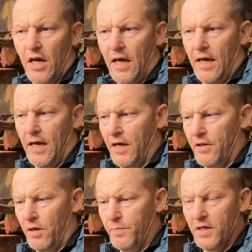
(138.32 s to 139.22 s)

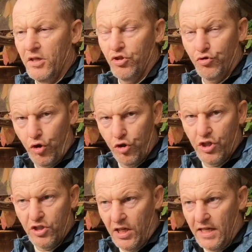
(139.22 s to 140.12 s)
There'll be
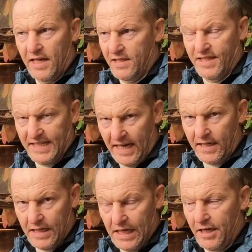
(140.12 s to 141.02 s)
structures that you can
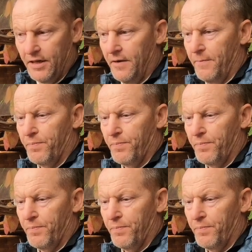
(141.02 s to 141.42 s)
stand in.